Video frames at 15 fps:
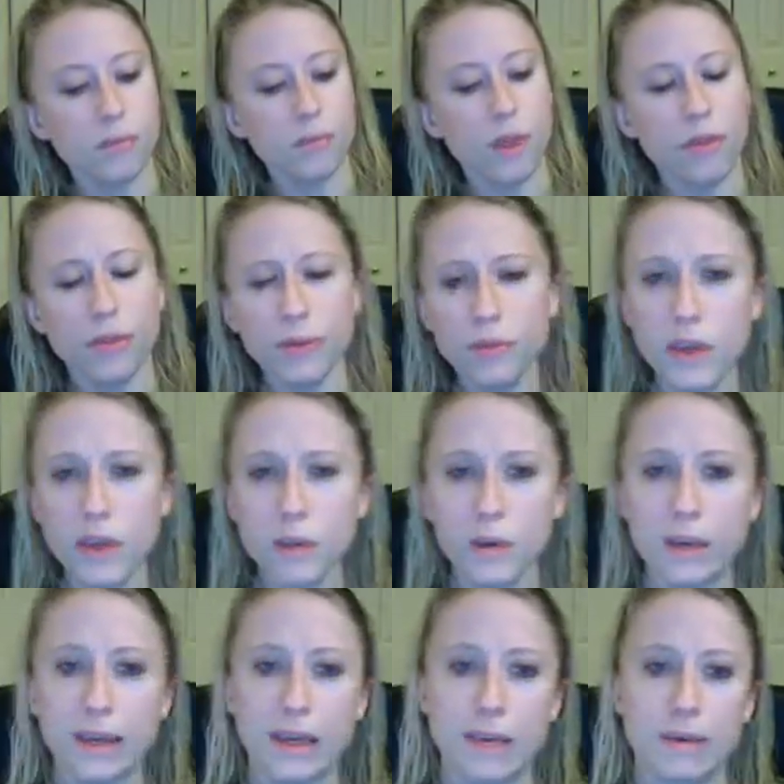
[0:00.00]
The third thing you want
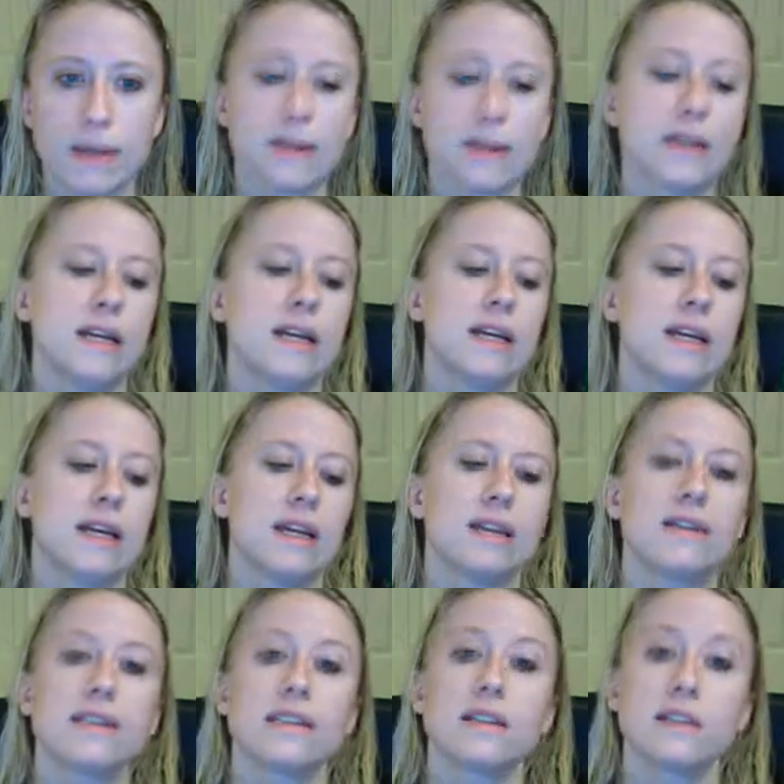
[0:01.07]
to think about
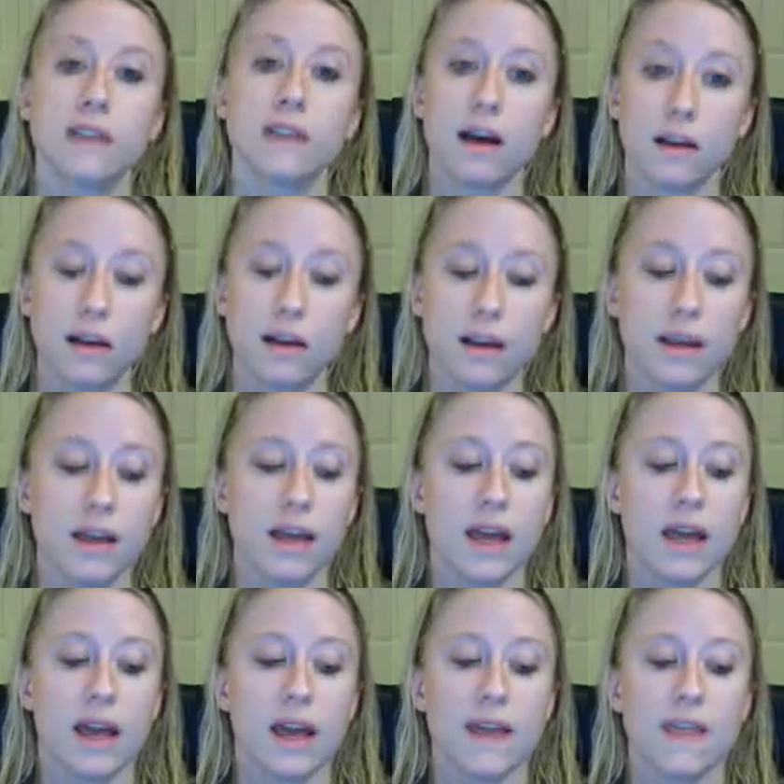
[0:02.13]
is the tongue.
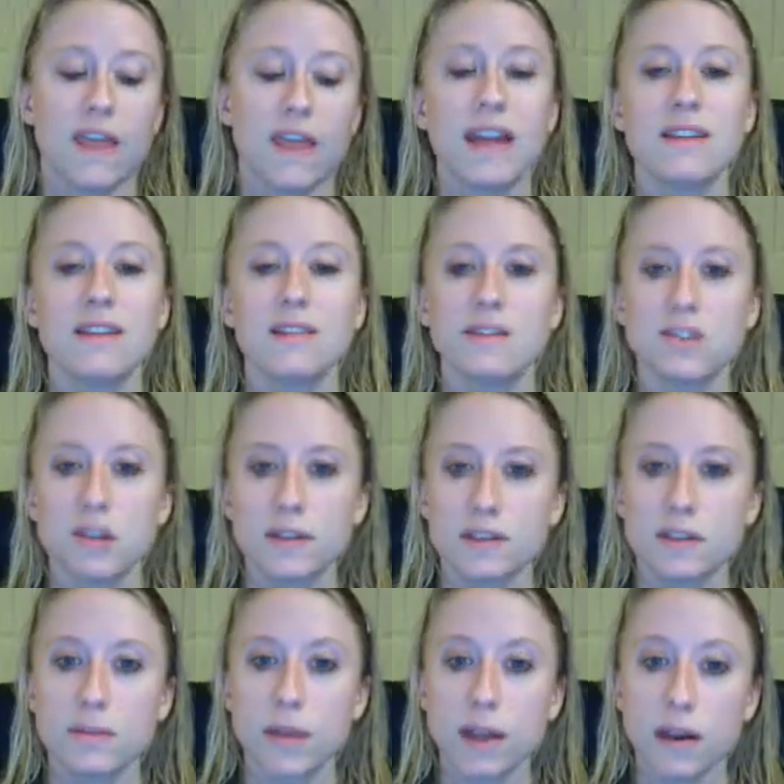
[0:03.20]
And that is just
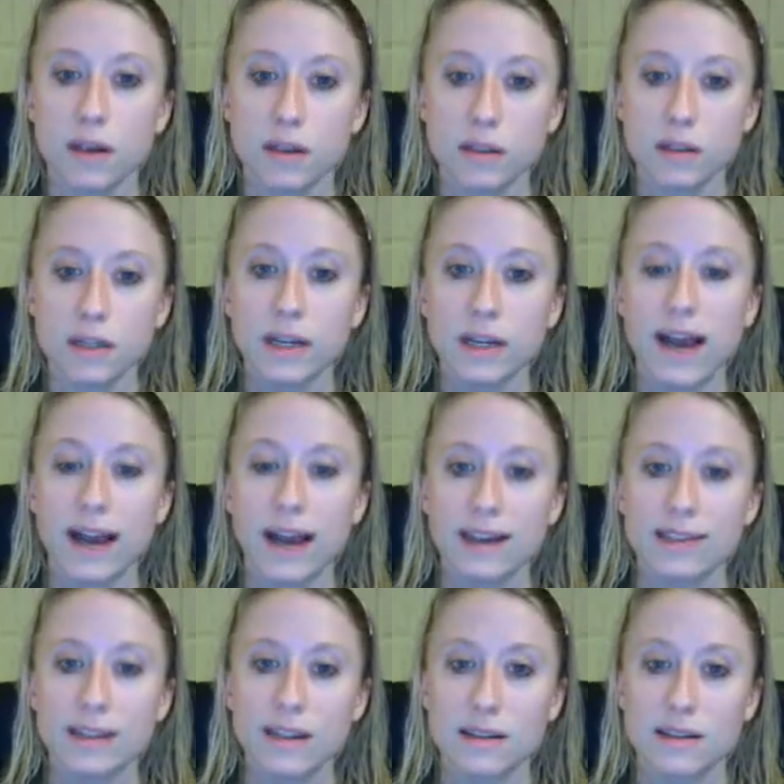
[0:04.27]
to make a clear
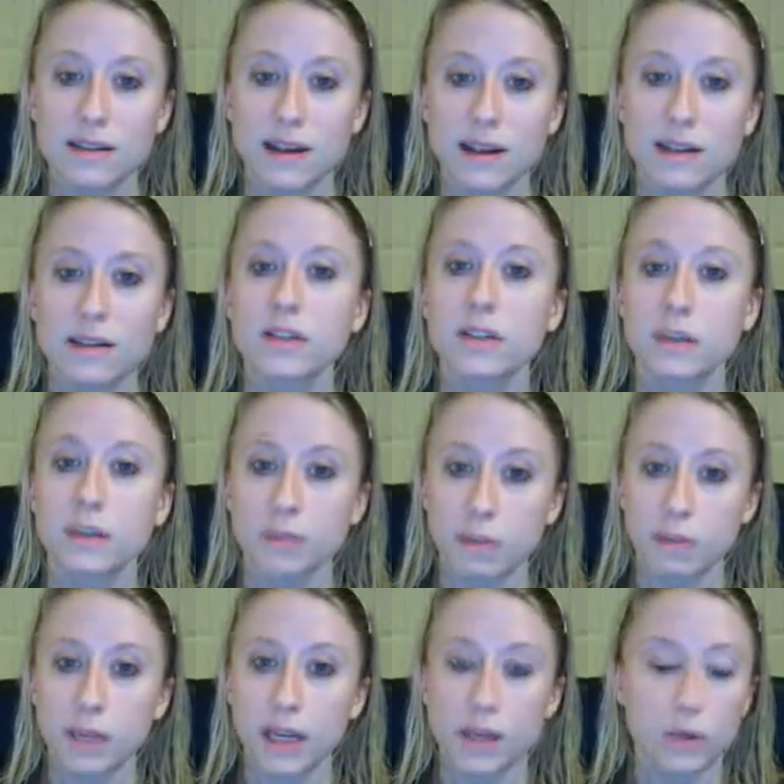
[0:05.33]
accented sound every time we
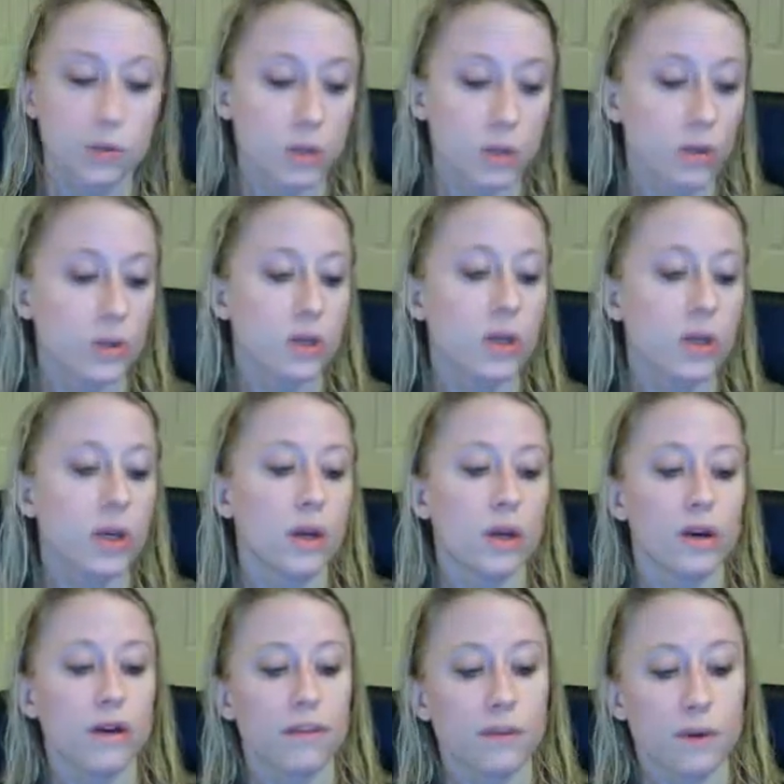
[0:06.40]
play a new note.
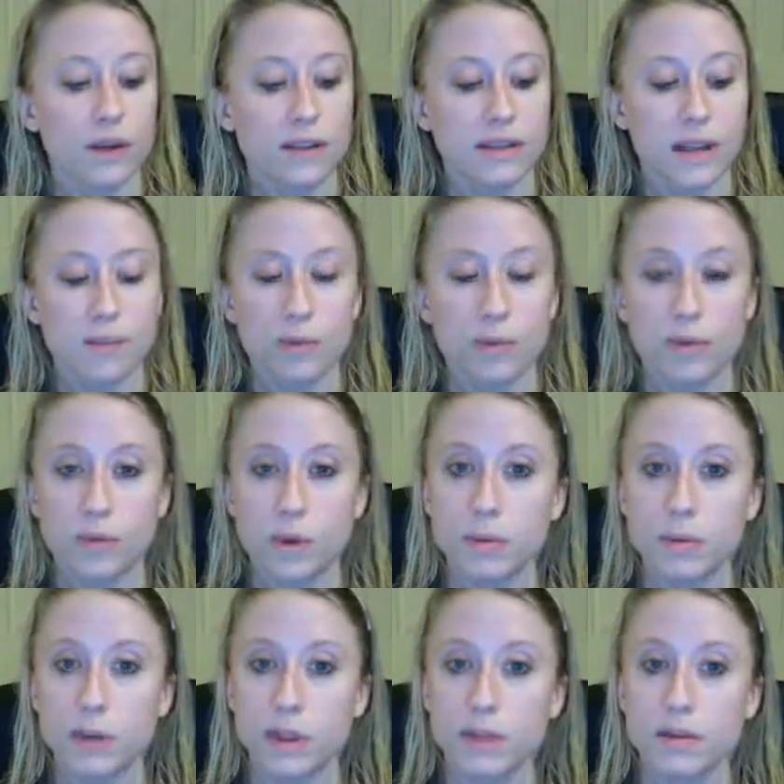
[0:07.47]
For example, if we
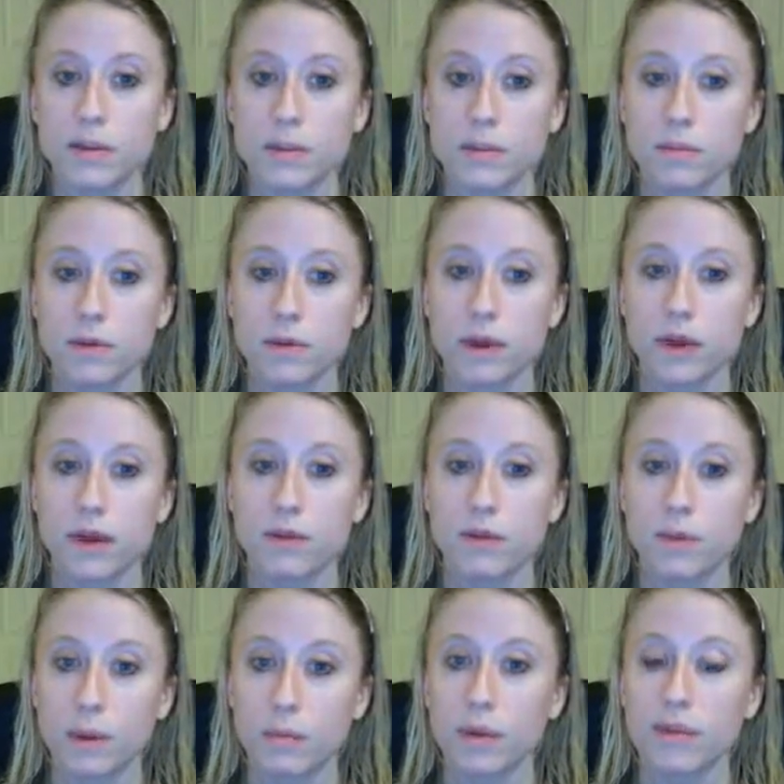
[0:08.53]
play the rhythm, if
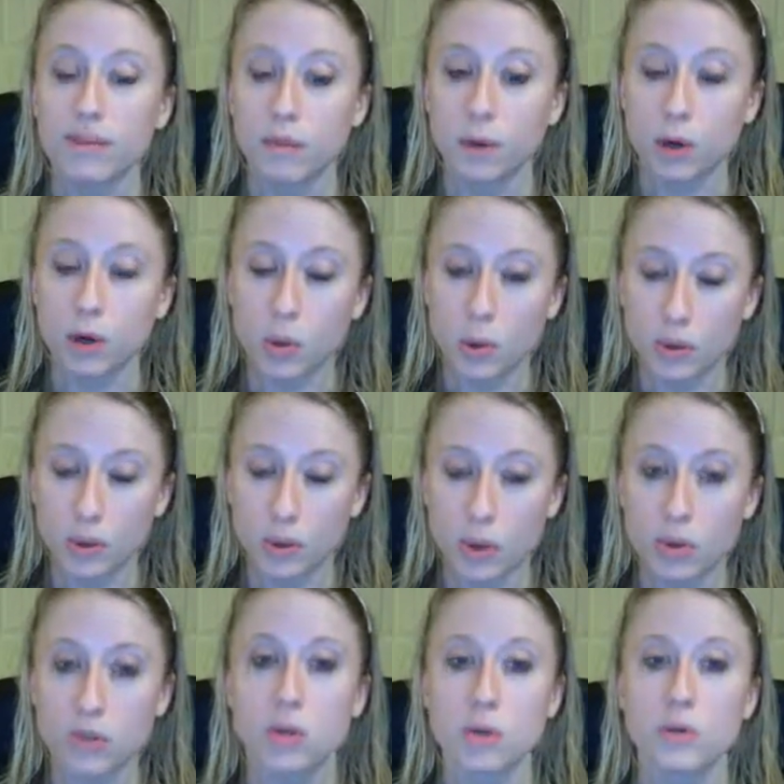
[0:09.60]
we play 4 quarter
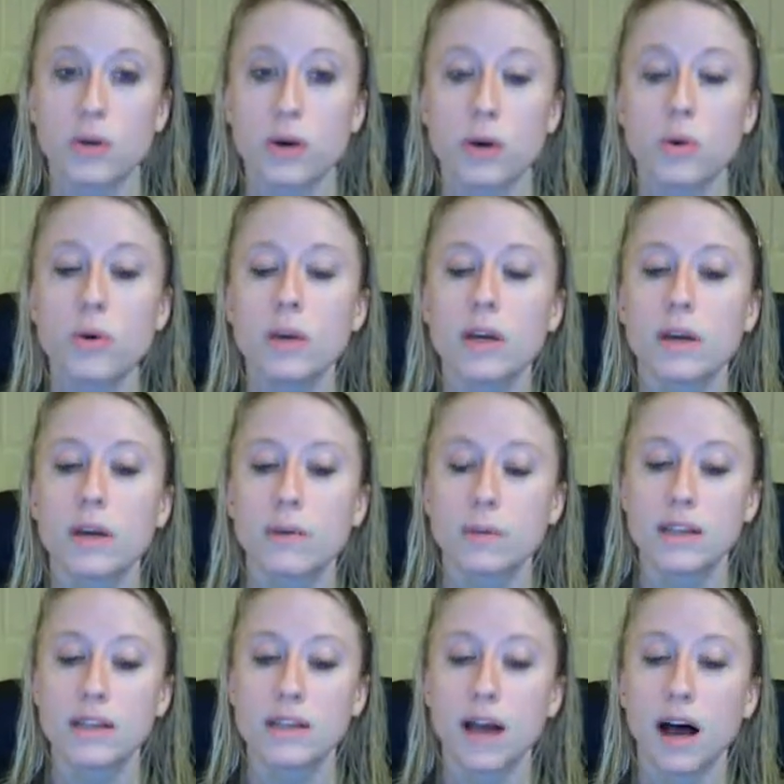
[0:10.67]
notes in a row, it would be
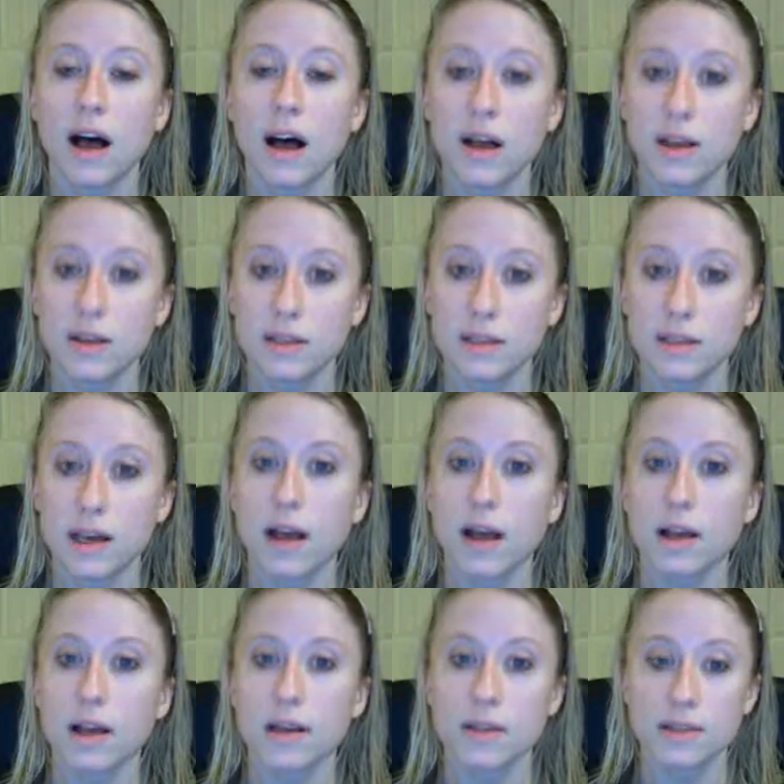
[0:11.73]
ta, ta,
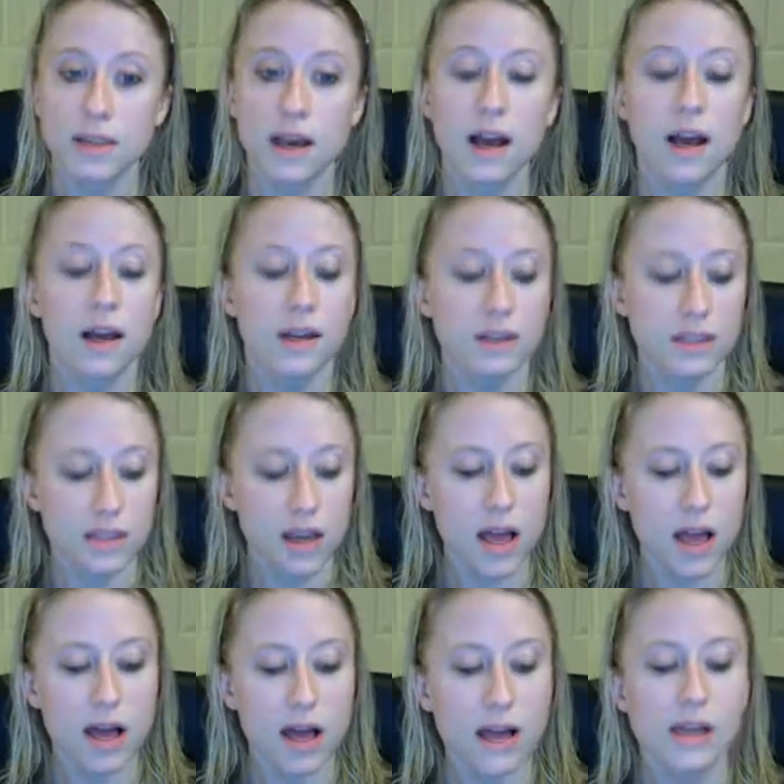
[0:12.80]
ta, ta.